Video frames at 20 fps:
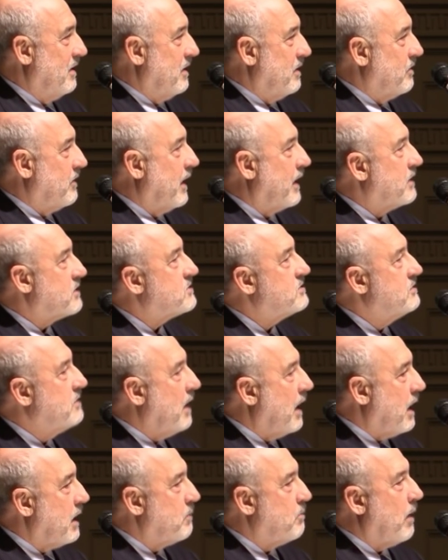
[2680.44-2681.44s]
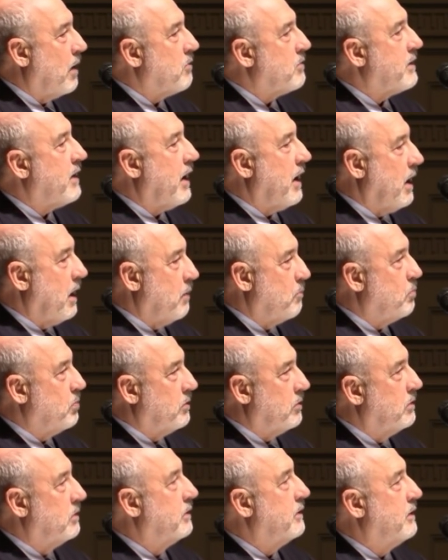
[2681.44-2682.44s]
that it's not about
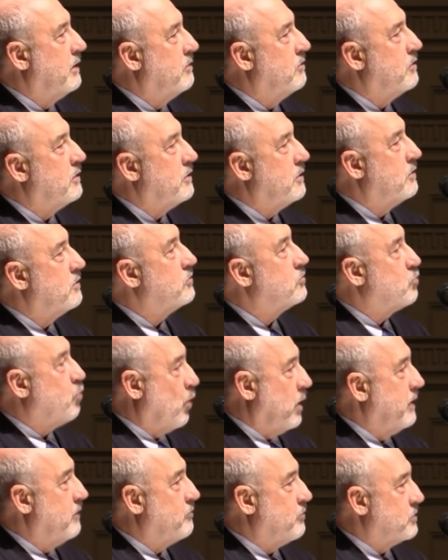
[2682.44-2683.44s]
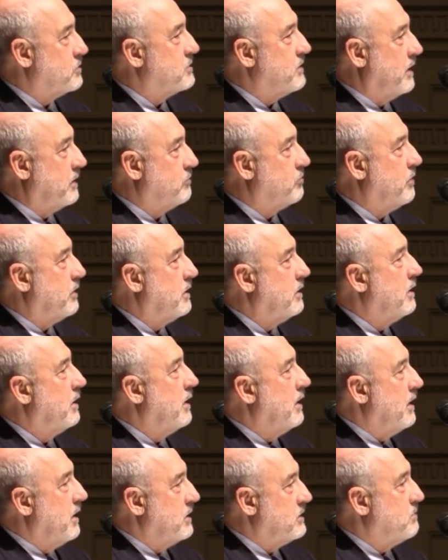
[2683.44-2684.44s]
capital in the 21st century,
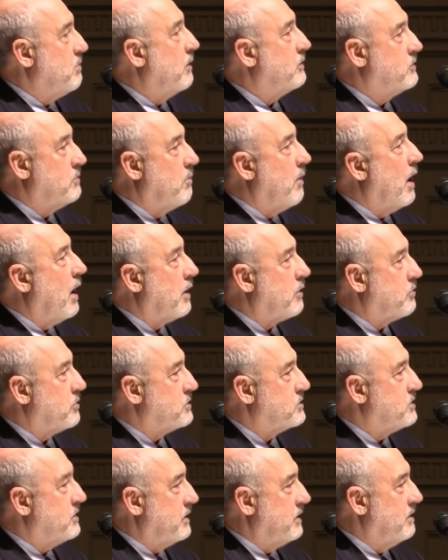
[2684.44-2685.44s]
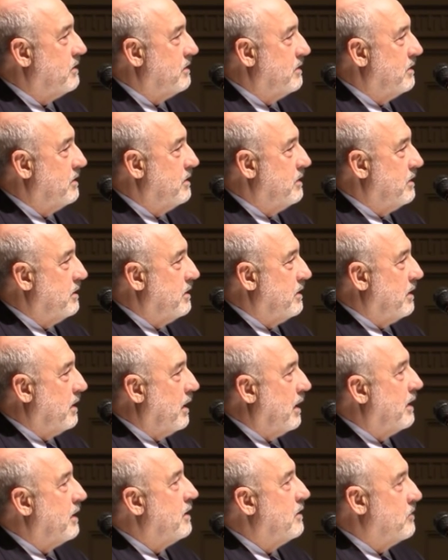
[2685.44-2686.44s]
it's about democracy
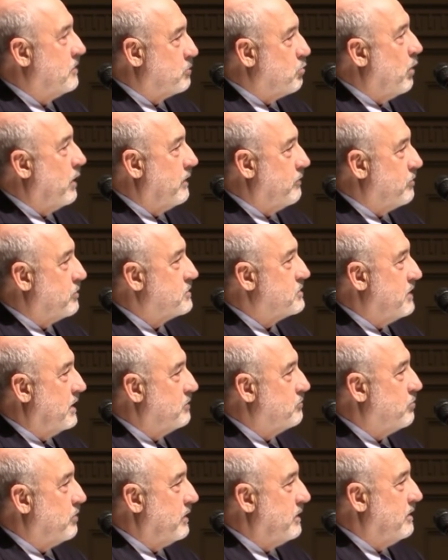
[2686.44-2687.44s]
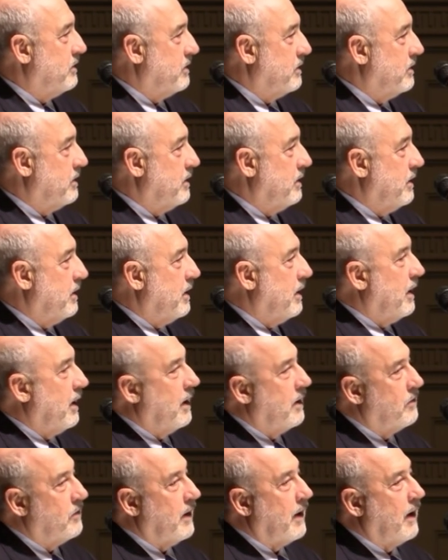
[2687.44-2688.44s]
uh, in the 21st century,
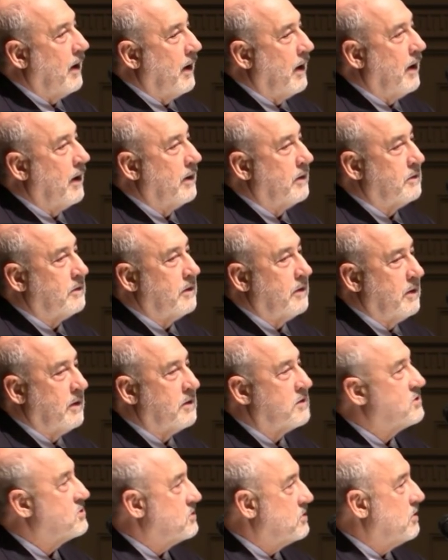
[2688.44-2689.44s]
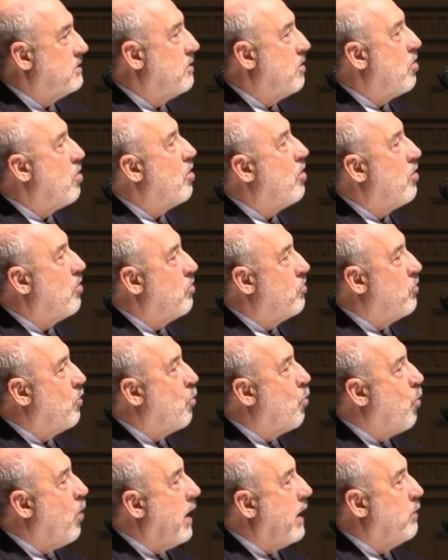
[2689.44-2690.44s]
and that it's the
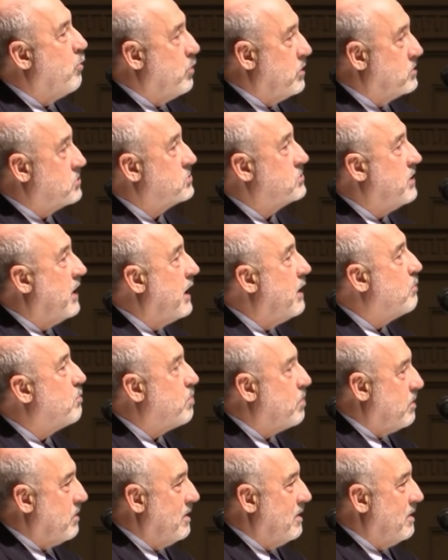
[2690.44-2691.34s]
way we shape